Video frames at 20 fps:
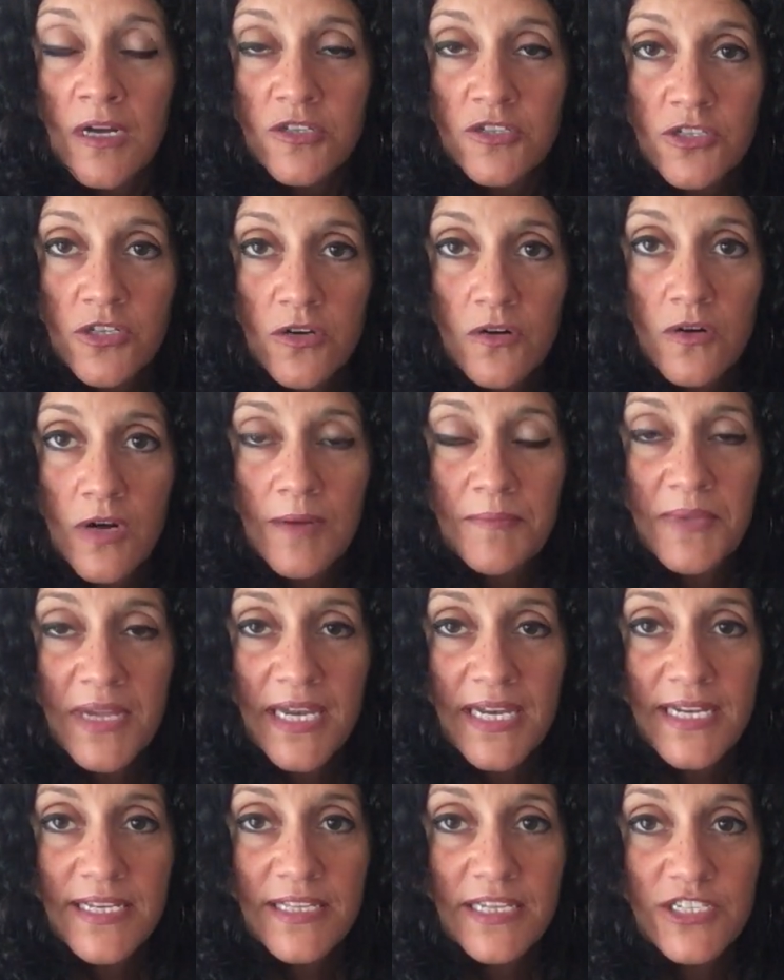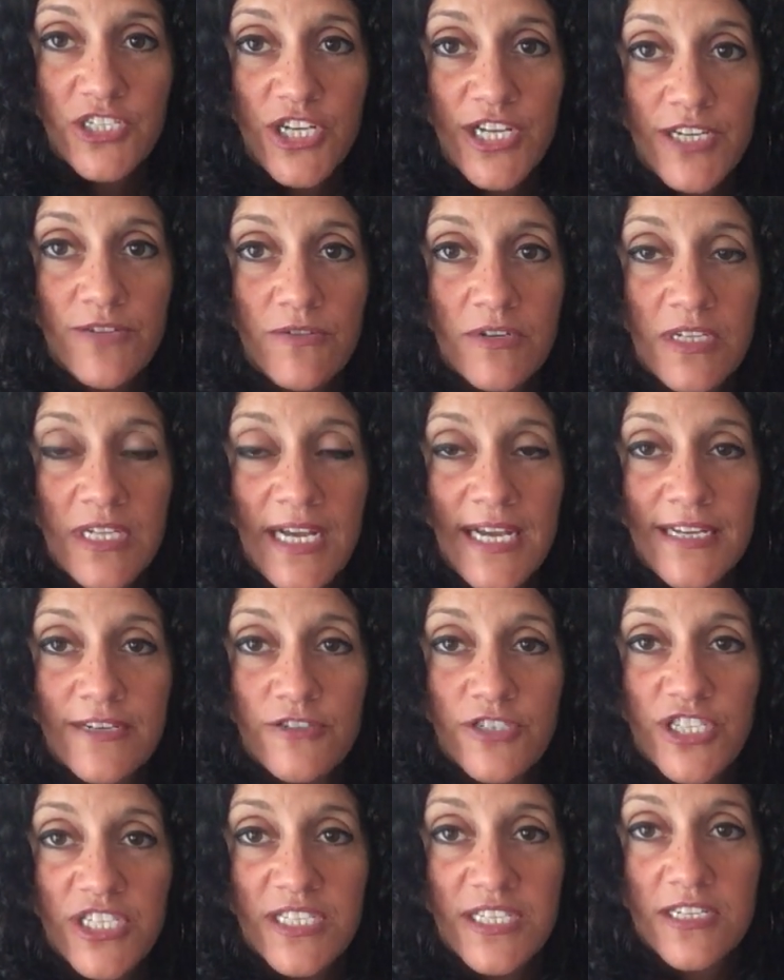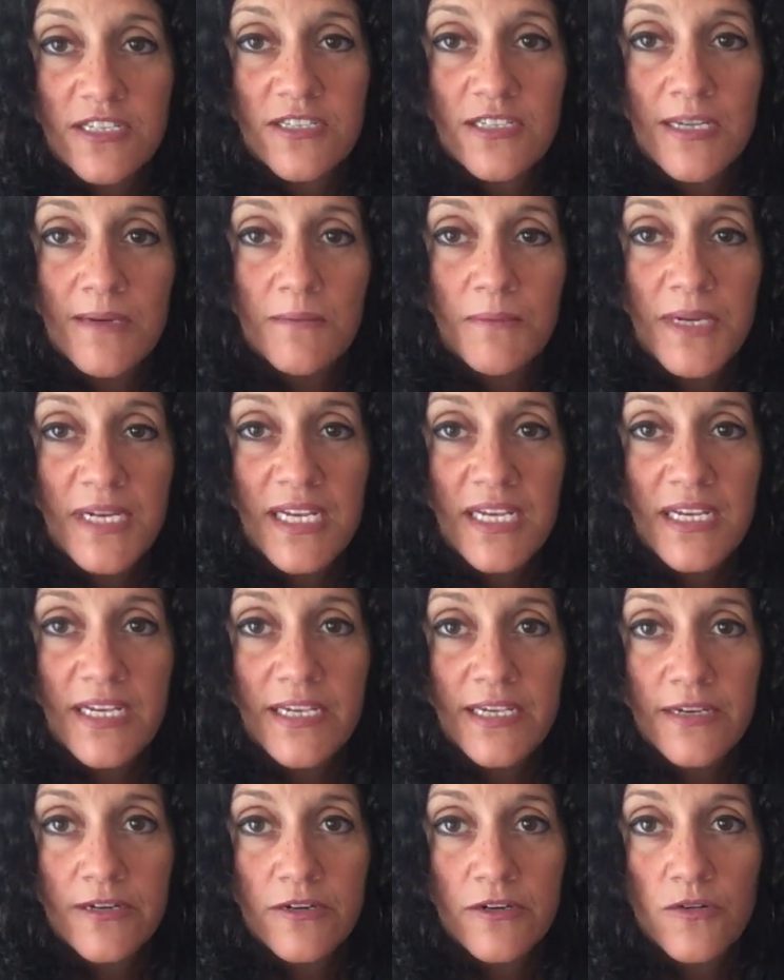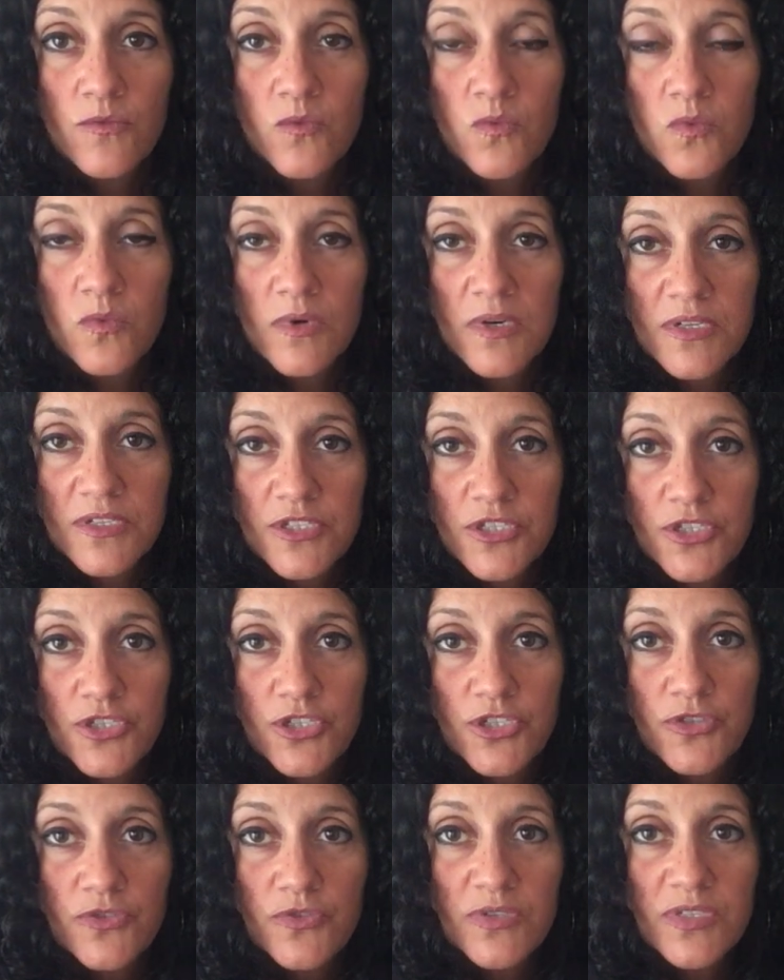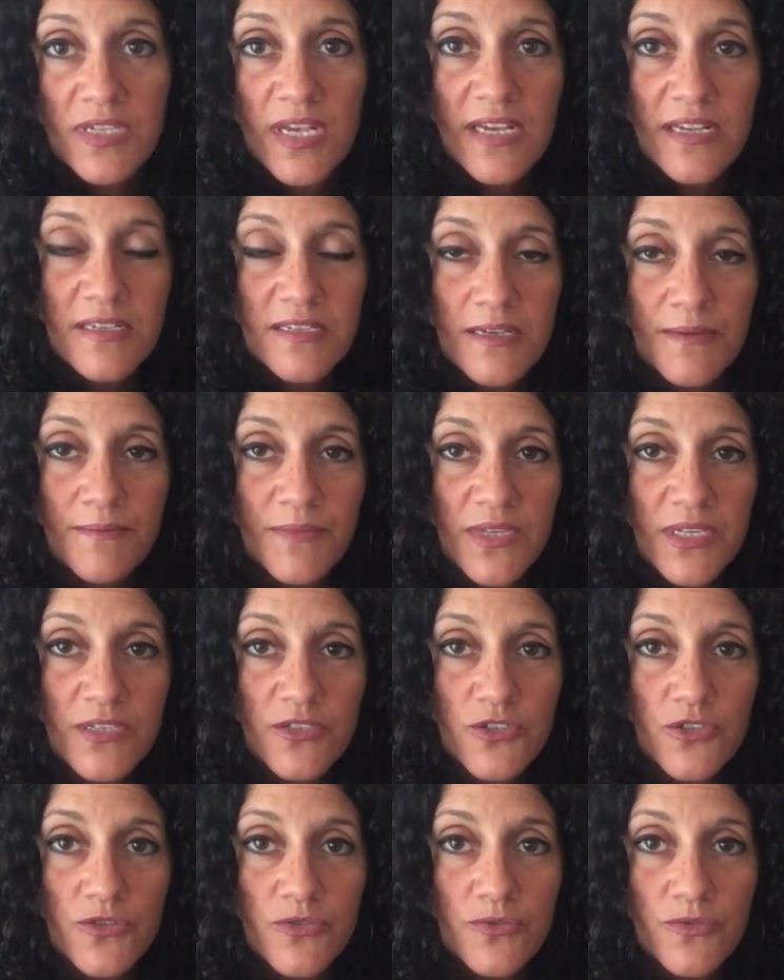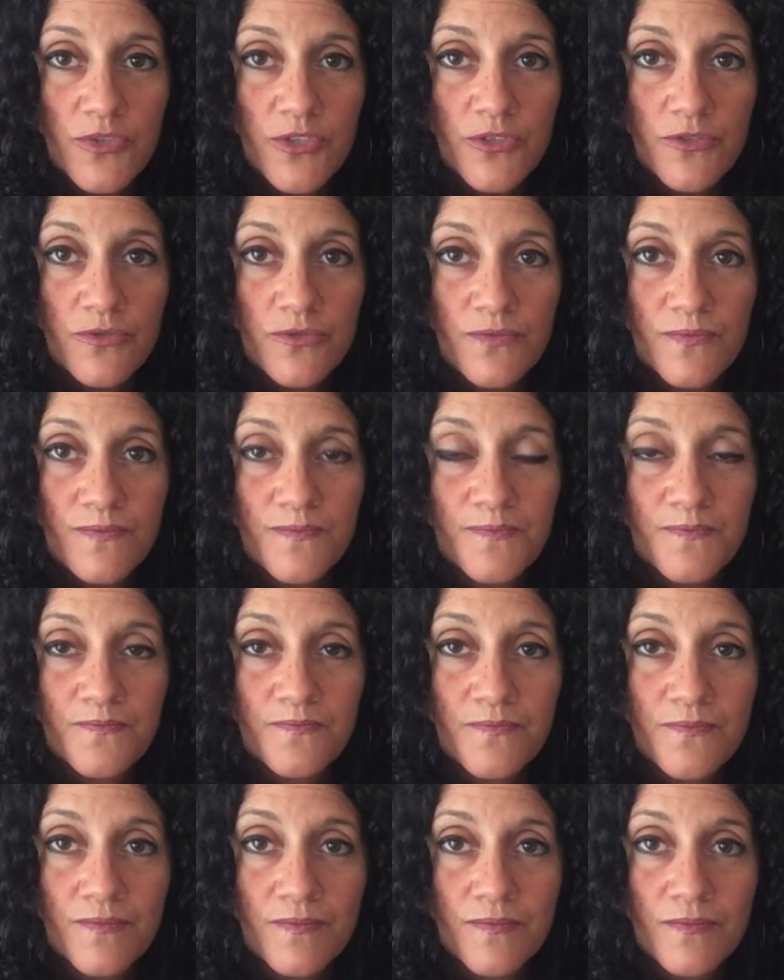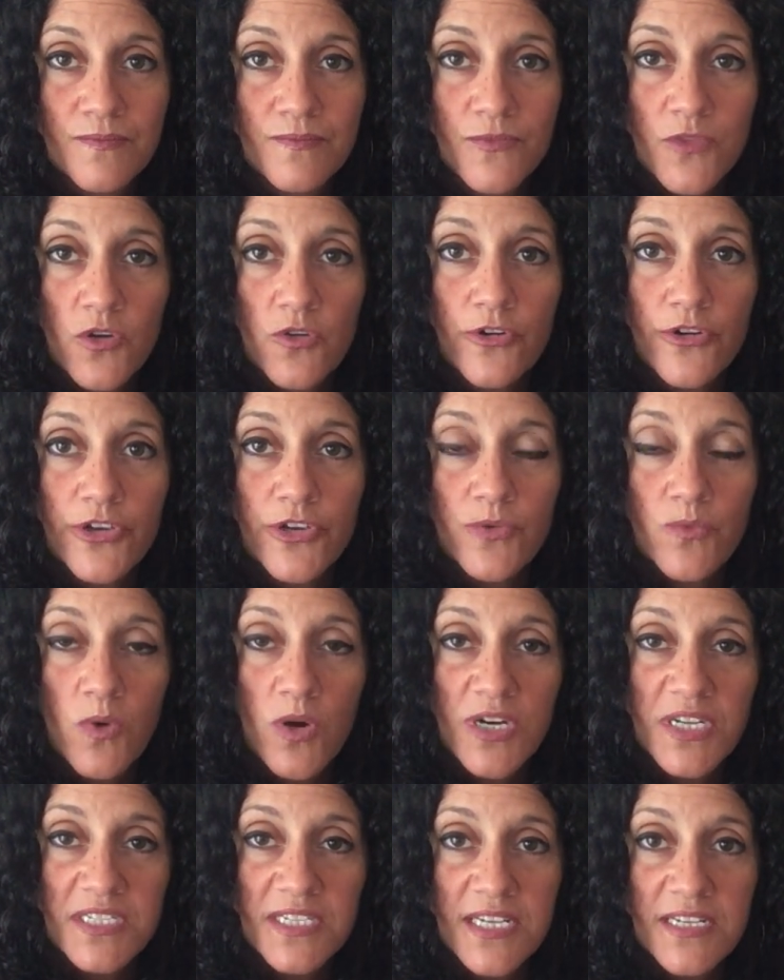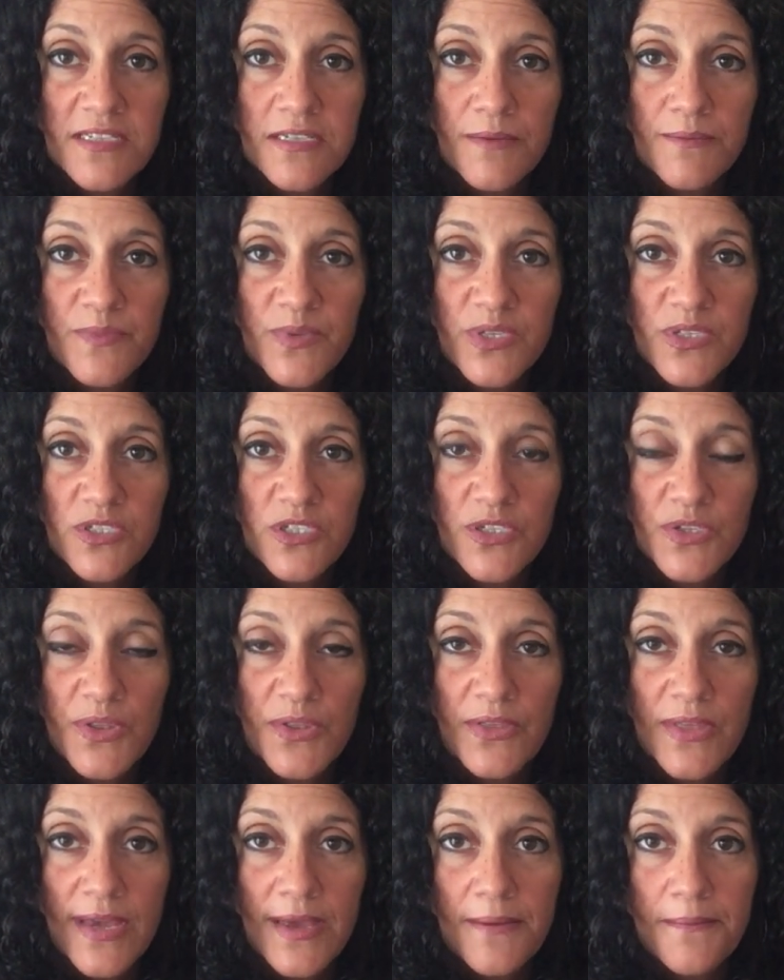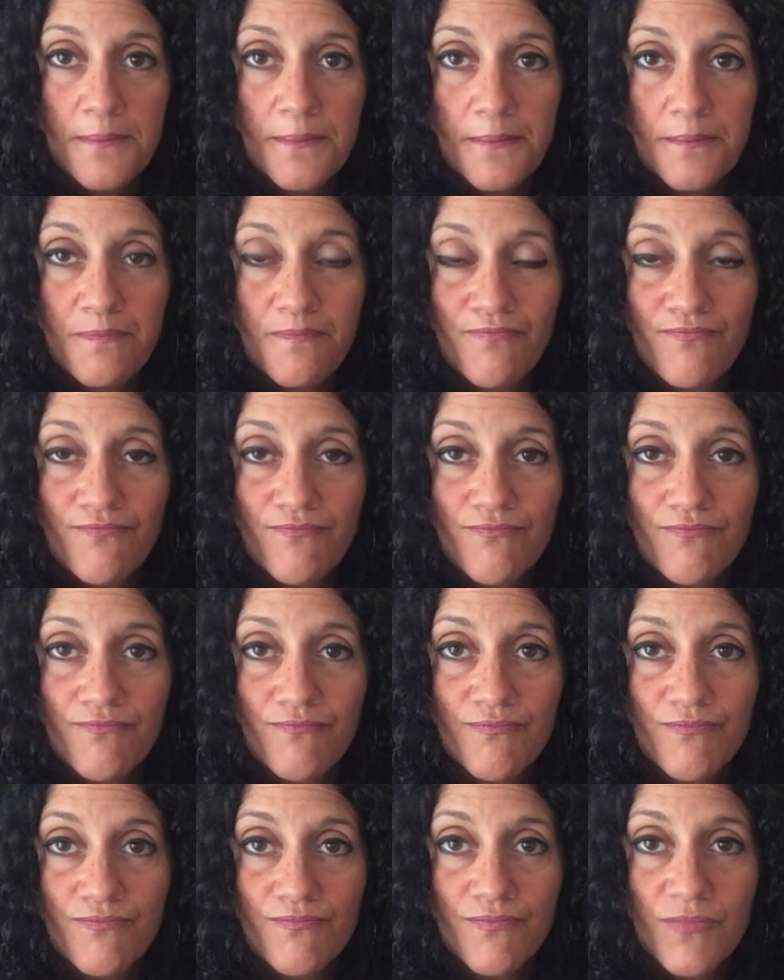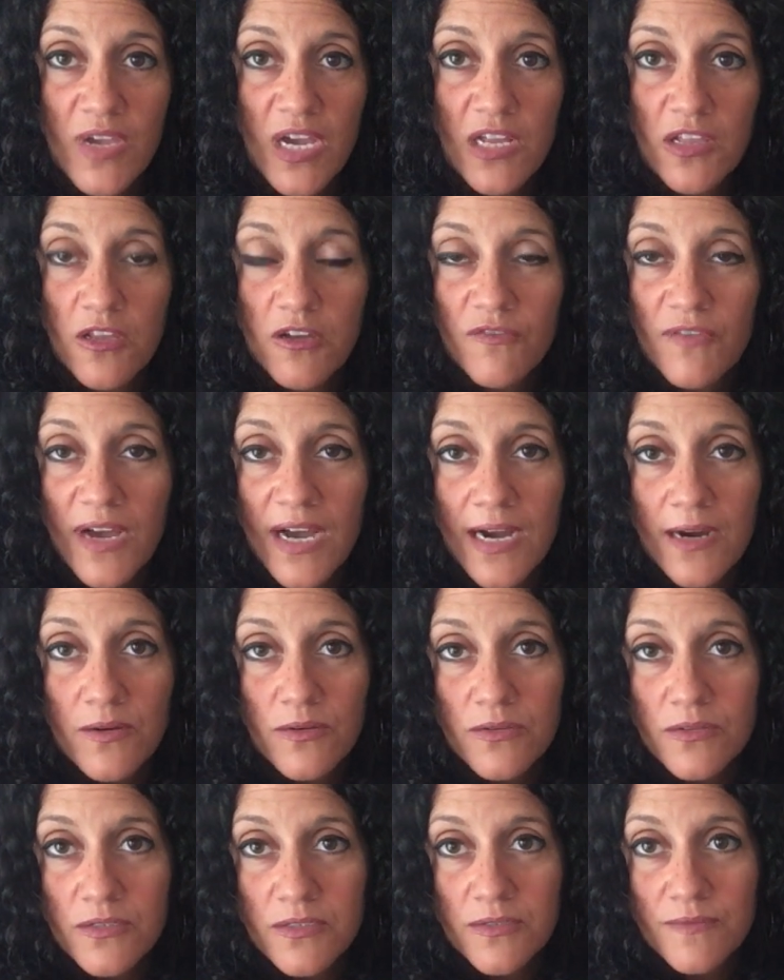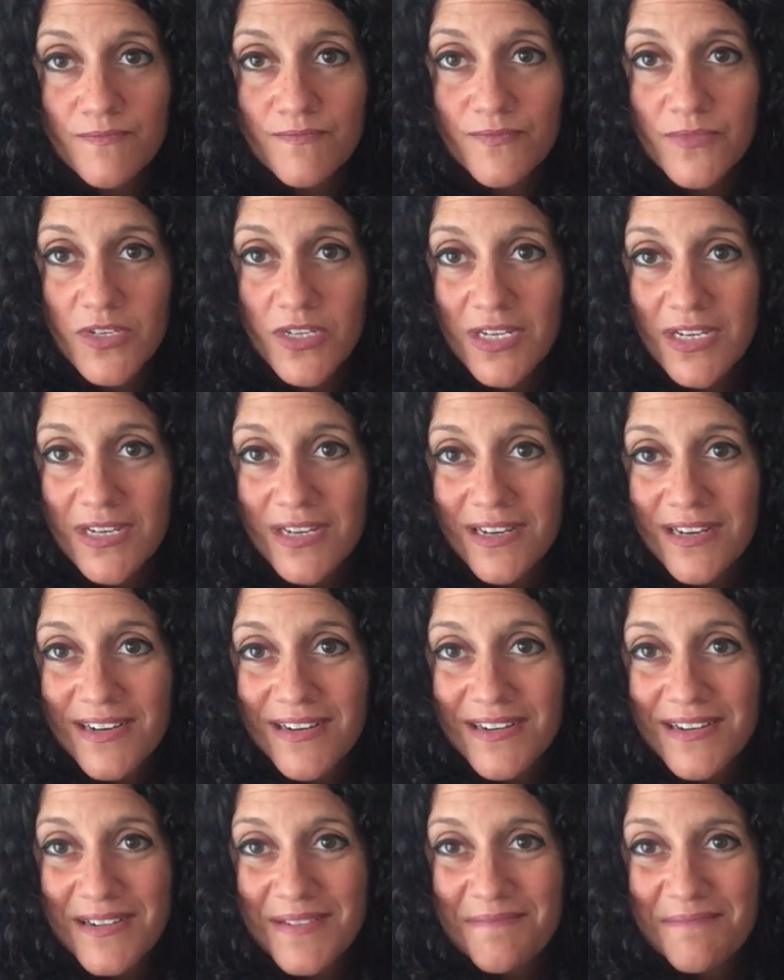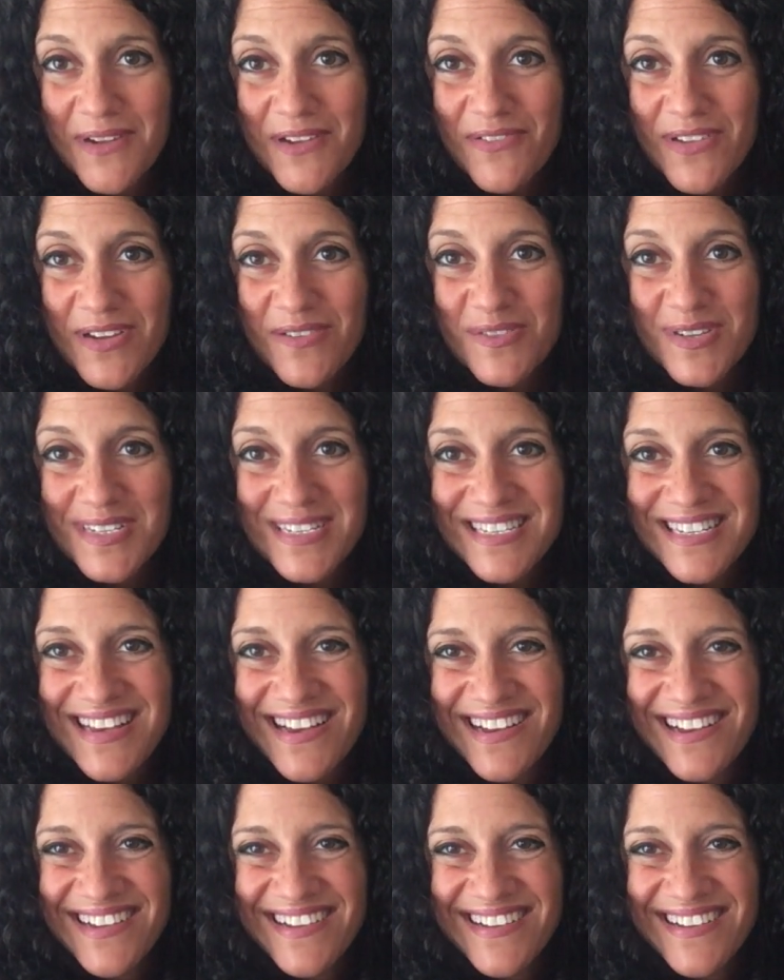So I'm getting the general energy that somebody here wants to say something to you or you want to say something to them. I love owls, my favorites.